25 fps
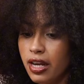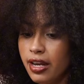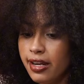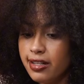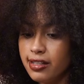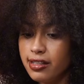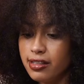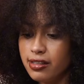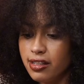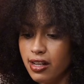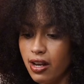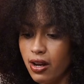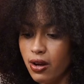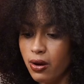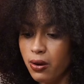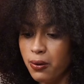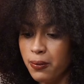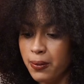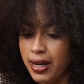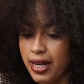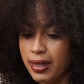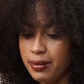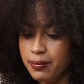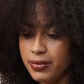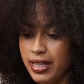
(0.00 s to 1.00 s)
So
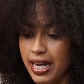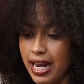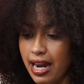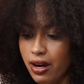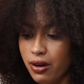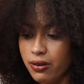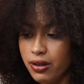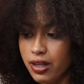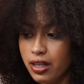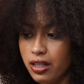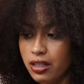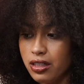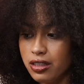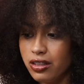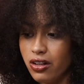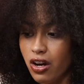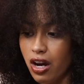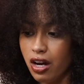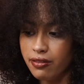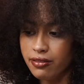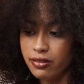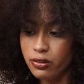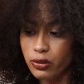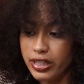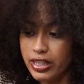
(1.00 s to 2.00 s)
I'm now going to
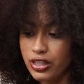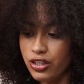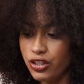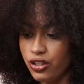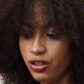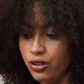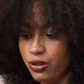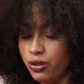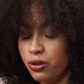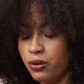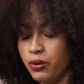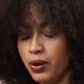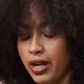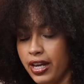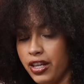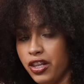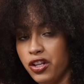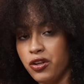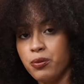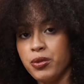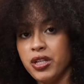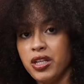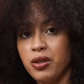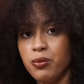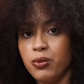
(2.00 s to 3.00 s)
offer it to other
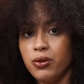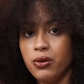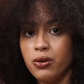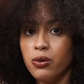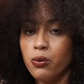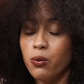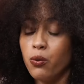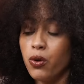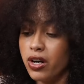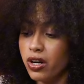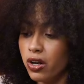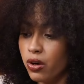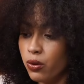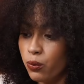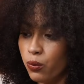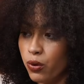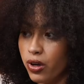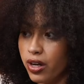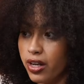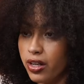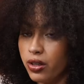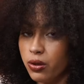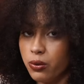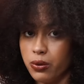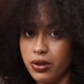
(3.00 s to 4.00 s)
people one on
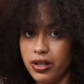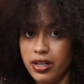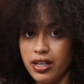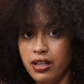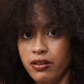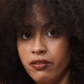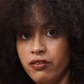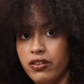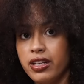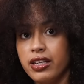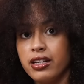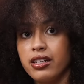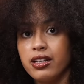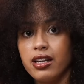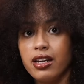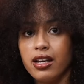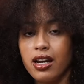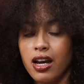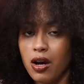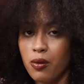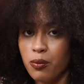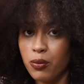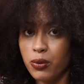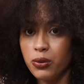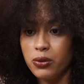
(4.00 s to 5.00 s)
one or even
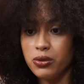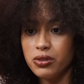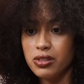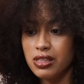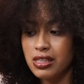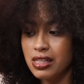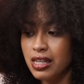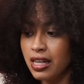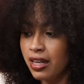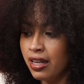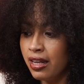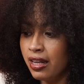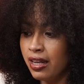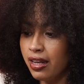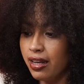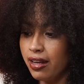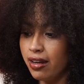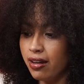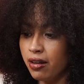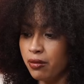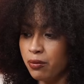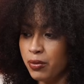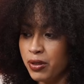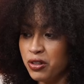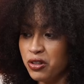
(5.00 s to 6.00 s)
couples.
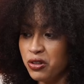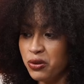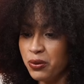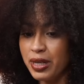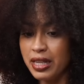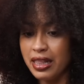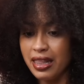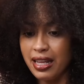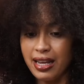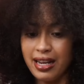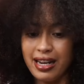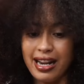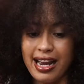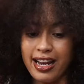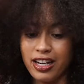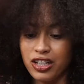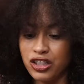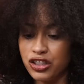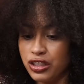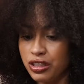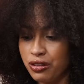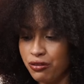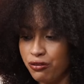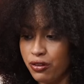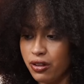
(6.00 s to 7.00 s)
I've been doing that
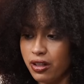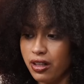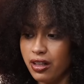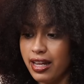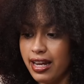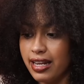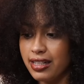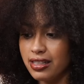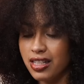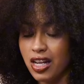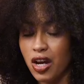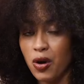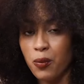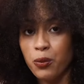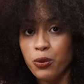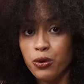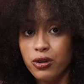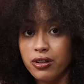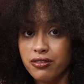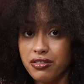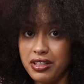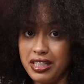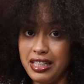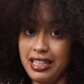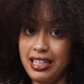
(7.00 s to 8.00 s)
actually for the last couple
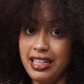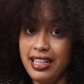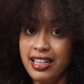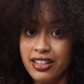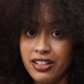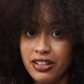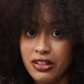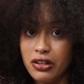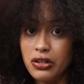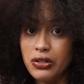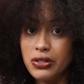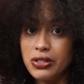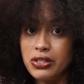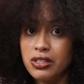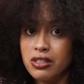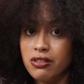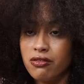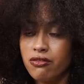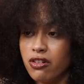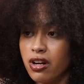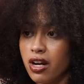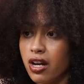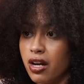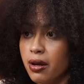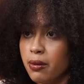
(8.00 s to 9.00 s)
of years
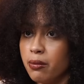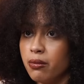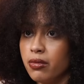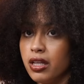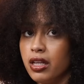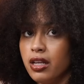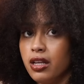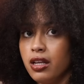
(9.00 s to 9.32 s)
from